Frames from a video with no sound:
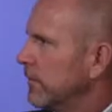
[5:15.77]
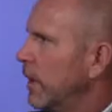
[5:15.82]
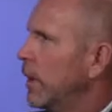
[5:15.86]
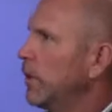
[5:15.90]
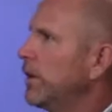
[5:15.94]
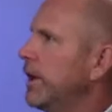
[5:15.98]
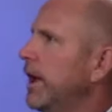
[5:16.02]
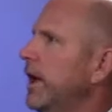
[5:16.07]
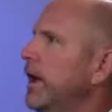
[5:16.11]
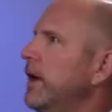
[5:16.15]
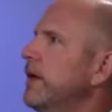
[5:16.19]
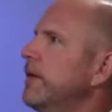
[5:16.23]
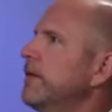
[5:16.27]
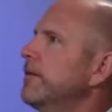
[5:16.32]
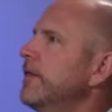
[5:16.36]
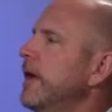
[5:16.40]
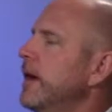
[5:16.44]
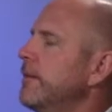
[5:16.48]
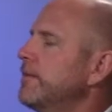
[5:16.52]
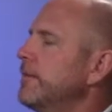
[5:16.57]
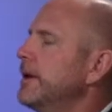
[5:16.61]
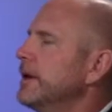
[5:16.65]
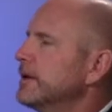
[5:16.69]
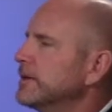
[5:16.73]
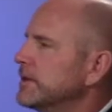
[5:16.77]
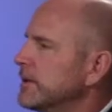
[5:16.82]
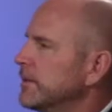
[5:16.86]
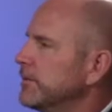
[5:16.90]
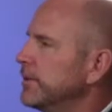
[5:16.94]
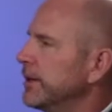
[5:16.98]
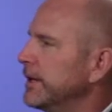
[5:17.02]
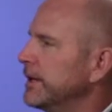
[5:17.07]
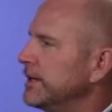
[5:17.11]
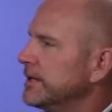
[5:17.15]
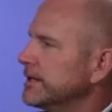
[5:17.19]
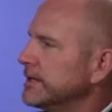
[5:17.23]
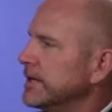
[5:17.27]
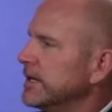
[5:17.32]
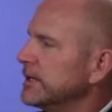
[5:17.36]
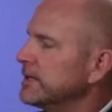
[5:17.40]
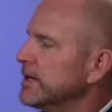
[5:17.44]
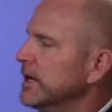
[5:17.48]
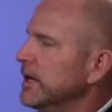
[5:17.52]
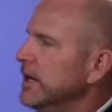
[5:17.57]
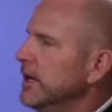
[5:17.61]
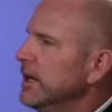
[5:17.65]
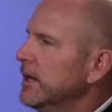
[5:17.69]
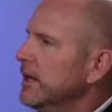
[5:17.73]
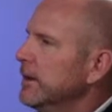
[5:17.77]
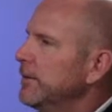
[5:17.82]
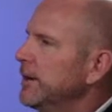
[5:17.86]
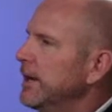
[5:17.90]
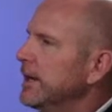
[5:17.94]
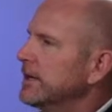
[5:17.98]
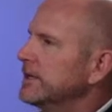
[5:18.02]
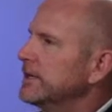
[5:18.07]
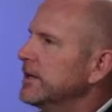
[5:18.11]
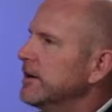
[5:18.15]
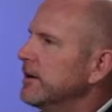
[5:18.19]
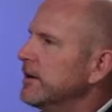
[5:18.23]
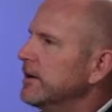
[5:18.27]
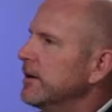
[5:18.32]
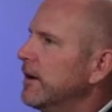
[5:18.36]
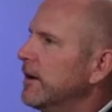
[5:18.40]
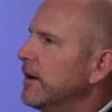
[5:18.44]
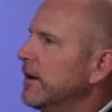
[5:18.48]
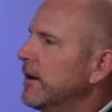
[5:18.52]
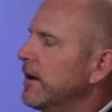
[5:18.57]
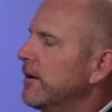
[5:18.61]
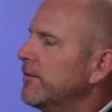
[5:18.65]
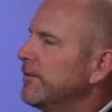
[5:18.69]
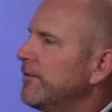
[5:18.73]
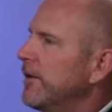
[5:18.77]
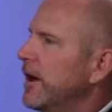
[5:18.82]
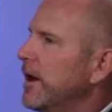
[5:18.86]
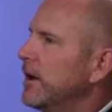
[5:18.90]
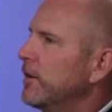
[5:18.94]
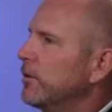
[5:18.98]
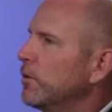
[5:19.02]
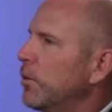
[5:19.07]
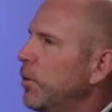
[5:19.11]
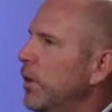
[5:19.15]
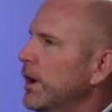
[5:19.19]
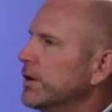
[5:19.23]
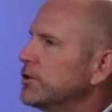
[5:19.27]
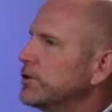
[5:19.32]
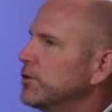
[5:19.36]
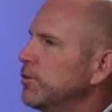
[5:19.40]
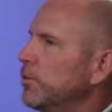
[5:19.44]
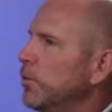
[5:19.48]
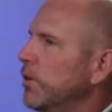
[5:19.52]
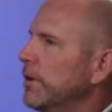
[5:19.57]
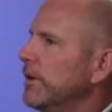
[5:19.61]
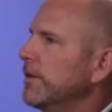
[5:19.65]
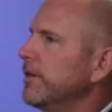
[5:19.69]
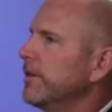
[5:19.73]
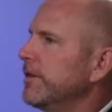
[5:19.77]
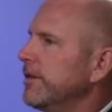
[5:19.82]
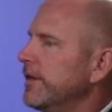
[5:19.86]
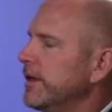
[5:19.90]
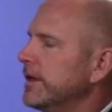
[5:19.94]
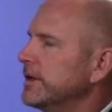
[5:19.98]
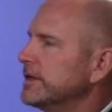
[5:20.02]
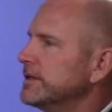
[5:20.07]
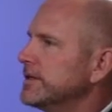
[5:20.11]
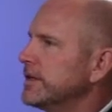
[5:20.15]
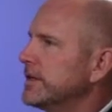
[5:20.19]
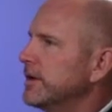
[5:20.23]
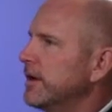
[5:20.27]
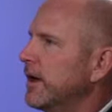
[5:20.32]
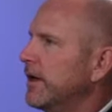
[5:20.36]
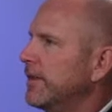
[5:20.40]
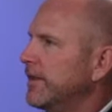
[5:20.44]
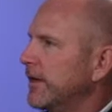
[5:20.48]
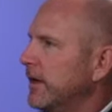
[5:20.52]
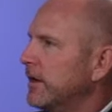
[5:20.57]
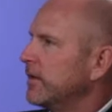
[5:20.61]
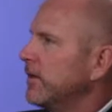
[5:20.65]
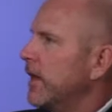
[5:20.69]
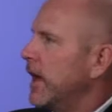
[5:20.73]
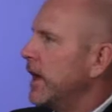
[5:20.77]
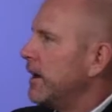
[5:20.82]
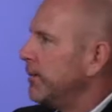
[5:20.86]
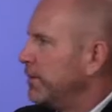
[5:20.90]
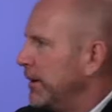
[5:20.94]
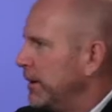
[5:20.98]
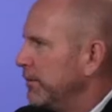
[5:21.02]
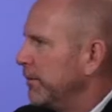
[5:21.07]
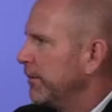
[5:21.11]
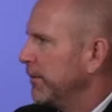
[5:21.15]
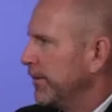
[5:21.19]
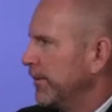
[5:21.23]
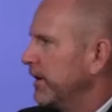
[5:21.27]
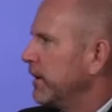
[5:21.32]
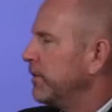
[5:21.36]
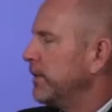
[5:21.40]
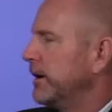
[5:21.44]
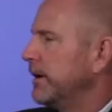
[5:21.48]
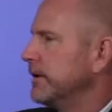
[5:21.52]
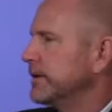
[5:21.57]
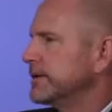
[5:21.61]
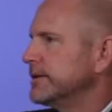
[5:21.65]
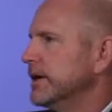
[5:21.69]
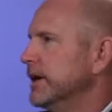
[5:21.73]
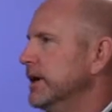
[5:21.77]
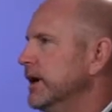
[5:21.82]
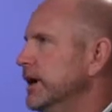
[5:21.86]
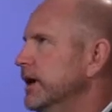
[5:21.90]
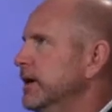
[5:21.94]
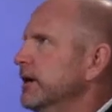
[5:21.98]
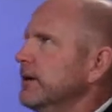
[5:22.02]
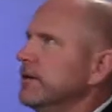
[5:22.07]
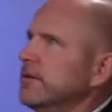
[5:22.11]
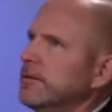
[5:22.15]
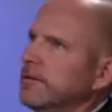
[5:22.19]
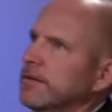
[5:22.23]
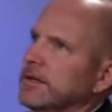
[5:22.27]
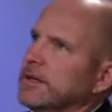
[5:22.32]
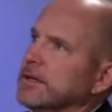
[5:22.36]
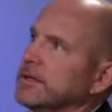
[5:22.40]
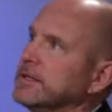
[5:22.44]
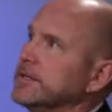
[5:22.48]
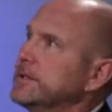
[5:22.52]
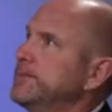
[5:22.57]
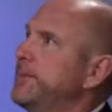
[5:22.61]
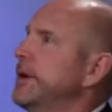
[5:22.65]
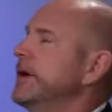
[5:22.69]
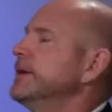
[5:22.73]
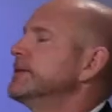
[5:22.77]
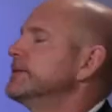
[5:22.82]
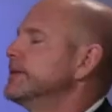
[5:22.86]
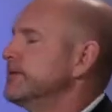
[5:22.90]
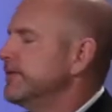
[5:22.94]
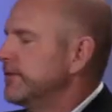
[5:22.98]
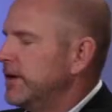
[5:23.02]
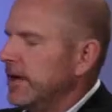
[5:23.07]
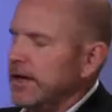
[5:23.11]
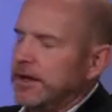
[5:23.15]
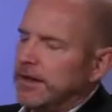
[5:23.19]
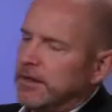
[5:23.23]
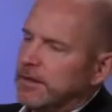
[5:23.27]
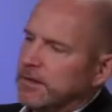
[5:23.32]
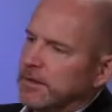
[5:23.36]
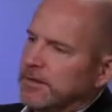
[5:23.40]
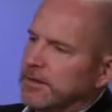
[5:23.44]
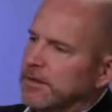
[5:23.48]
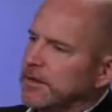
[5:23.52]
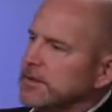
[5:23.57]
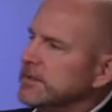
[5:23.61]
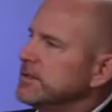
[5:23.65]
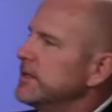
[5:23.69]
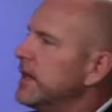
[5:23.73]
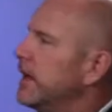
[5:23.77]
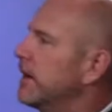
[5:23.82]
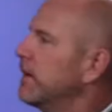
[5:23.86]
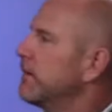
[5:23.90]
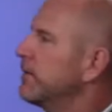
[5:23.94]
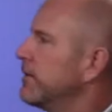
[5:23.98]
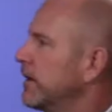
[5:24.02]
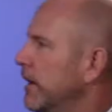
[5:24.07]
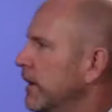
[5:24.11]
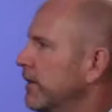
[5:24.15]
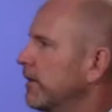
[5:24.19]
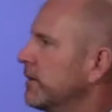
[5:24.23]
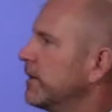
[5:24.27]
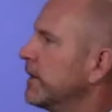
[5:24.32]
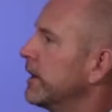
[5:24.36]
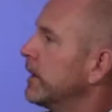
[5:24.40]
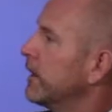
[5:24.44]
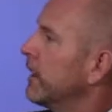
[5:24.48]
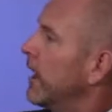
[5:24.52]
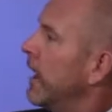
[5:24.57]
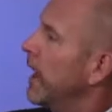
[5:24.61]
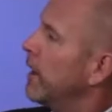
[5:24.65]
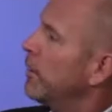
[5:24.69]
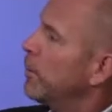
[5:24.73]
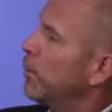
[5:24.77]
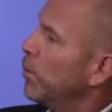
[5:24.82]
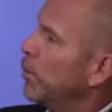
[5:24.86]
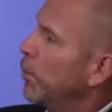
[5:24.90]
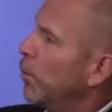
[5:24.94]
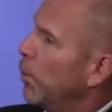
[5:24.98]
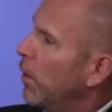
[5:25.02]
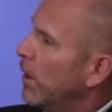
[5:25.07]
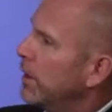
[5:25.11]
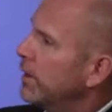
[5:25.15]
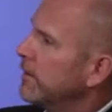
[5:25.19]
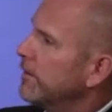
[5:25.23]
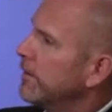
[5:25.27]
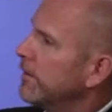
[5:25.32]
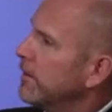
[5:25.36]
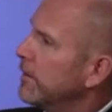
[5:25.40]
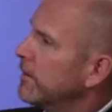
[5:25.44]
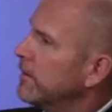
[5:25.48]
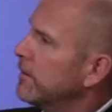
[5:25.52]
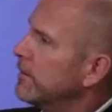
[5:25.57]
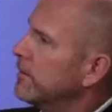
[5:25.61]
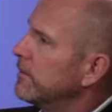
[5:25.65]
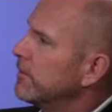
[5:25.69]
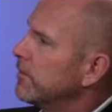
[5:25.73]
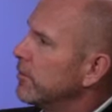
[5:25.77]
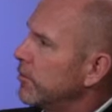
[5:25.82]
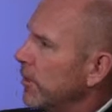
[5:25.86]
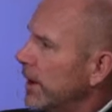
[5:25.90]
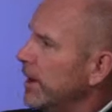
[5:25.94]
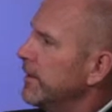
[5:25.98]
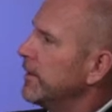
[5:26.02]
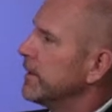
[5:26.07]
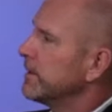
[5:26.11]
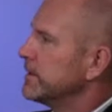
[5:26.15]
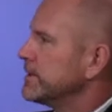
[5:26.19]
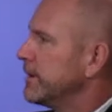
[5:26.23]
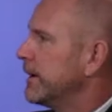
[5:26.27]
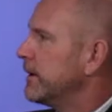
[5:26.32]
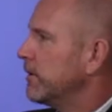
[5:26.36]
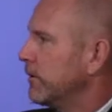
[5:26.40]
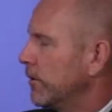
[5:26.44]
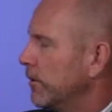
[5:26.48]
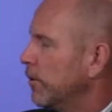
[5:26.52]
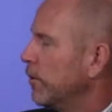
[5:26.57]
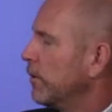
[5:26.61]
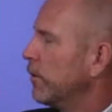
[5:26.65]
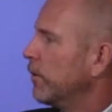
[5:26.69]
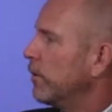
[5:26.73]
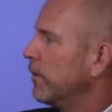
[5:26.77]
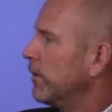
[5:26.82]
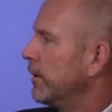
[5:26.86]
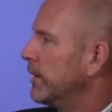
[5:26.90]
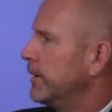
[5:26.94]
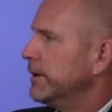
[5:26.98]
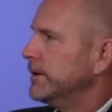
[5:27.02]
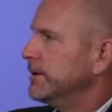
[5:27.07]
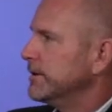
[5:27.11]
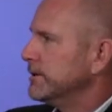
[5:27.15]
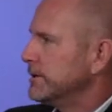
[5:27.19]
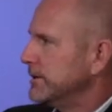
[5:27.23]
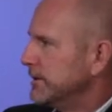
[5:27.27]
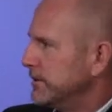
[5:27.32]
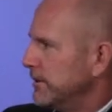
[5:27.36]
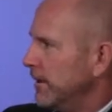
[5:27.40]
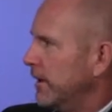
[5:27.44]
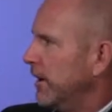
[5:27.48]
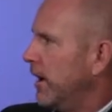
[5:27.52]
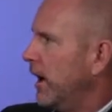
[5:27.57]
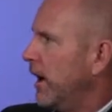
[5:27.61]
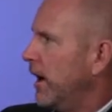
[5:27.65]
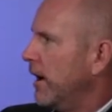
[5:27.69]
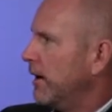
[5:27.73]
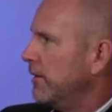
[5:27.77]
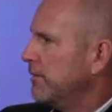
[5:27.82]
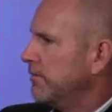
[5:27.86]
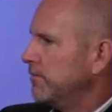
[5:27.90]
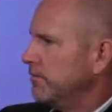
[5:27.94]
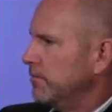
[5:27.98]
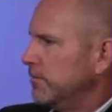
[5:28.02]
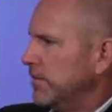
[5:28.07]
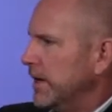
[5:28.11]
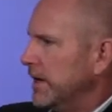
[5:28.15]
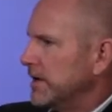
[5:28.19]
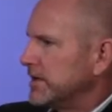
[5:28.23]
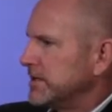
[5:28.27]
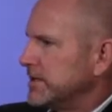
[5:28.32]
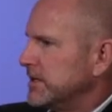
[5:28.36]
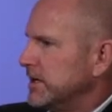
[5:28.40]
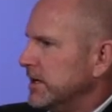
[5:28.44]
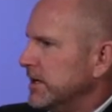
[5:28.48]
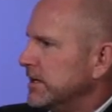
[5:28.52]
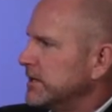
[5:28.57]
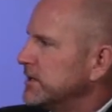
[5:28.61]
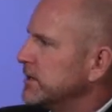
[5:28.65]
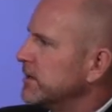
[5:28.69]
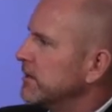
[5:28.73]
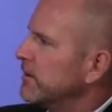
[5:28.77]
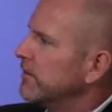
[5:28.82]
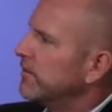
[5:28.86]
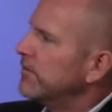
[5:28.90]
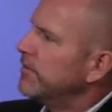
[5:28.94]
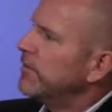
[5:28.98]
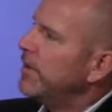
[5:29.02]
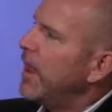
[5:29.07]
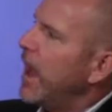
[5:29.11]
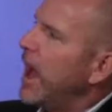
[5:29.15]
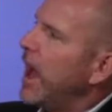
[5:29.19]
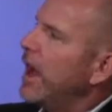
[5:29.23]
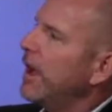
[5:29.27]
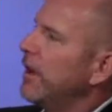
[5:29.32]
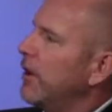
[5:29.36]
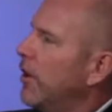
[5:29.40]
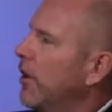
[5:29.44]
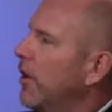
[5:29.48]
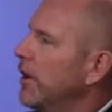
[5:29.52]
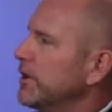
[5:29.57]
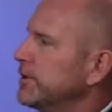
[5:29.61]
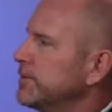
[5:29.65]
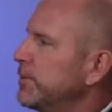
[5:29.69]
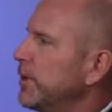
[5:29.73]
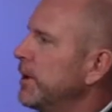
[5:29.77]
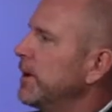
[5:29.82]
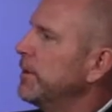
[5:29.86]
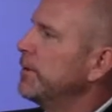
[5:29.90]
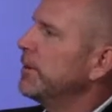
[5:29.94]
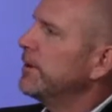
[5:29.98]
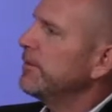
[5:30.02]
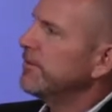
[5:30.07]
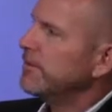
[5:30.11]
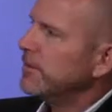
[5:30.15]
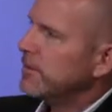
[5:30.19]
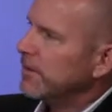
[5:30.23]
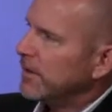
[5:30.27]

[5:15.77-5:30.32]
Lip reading: Okay, that makes complete sense. Let me ask a final question. One of the things that I think a lot of people think about is the expense of getting into this, that, or the other thing. And one of the great things about Google is it's not cost prohibitive.